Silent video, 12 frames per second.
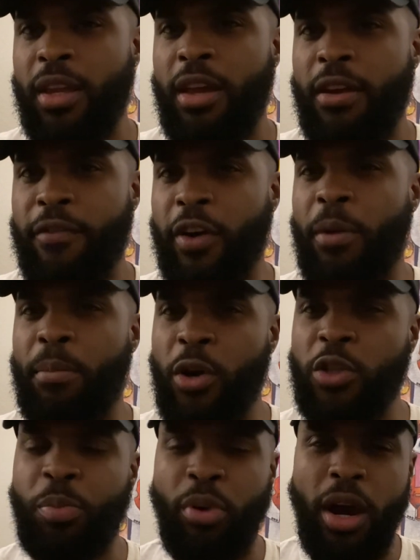for the
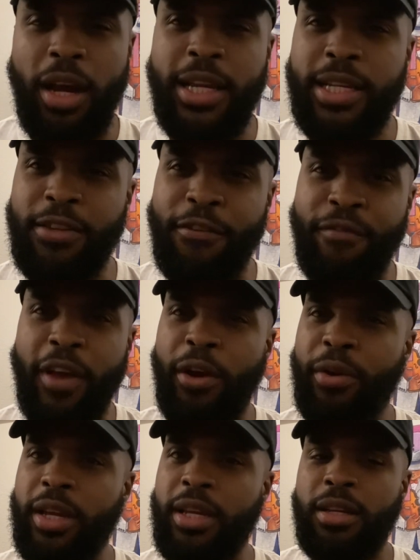most part, he's a
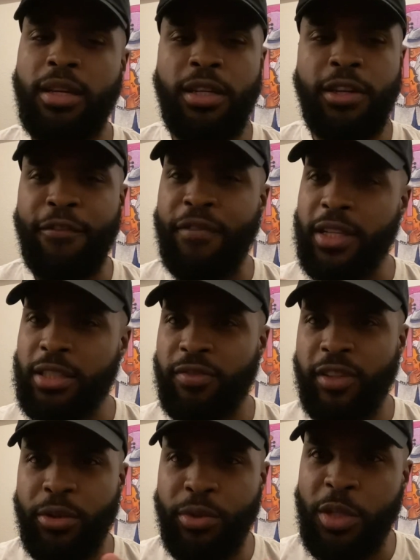very
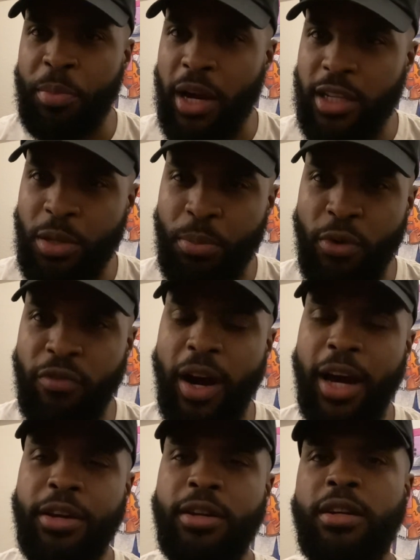defensively responsible
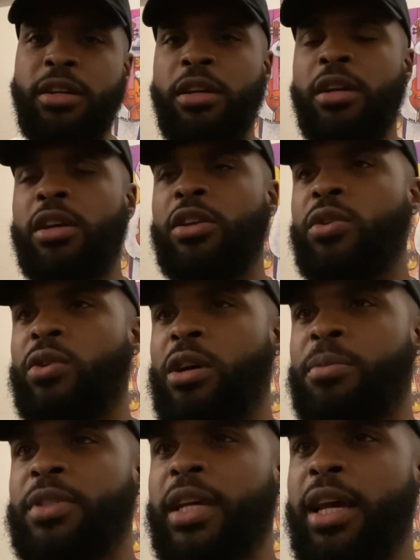fighter. You know what I'm
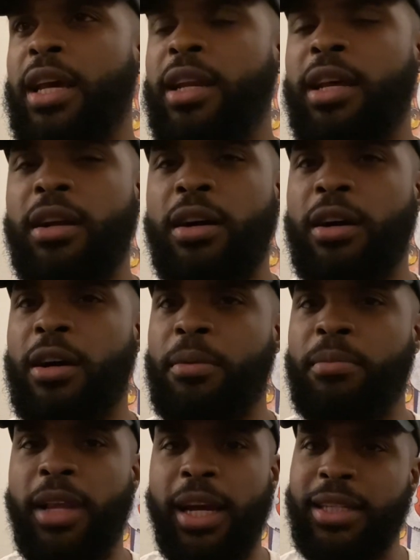saying? And uh,
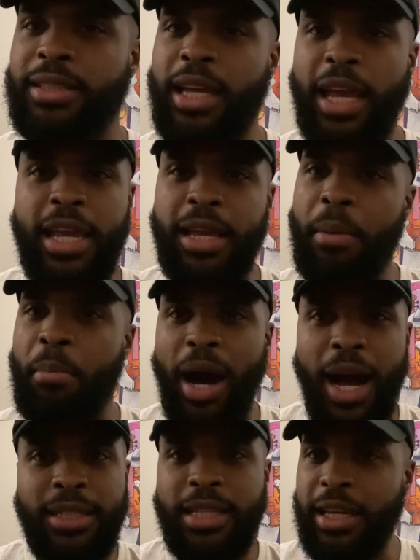like I said, he can
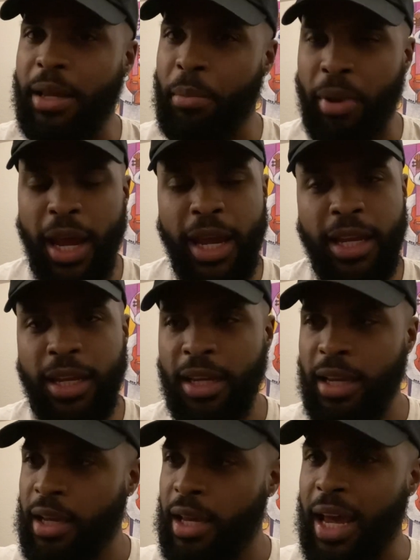box, he can bang,
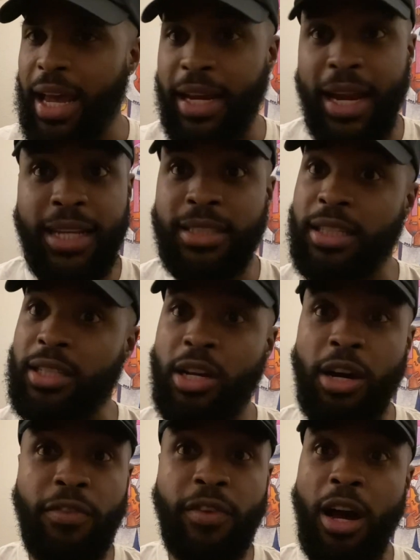and that's a
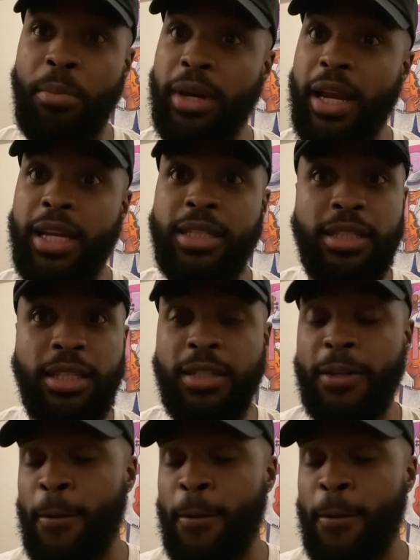tough combination